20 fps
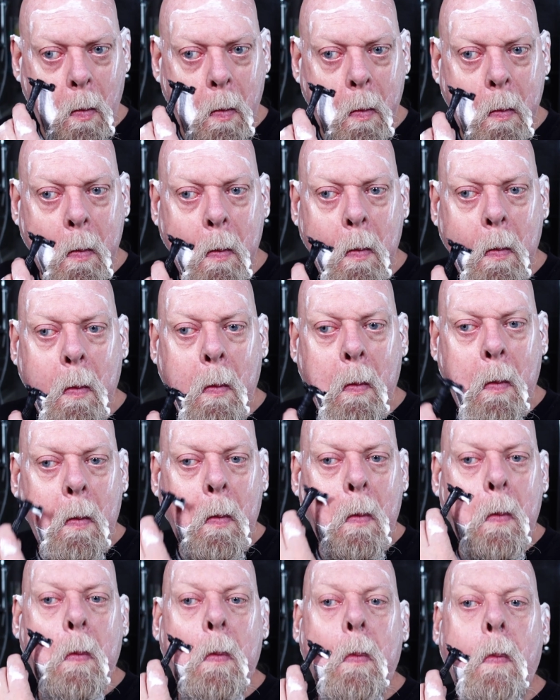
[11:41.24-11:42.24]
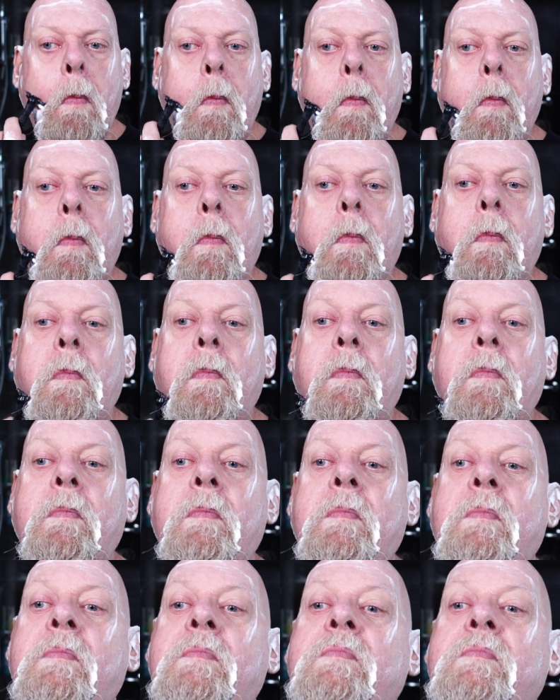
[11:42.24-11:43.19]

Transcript: Nothing is said.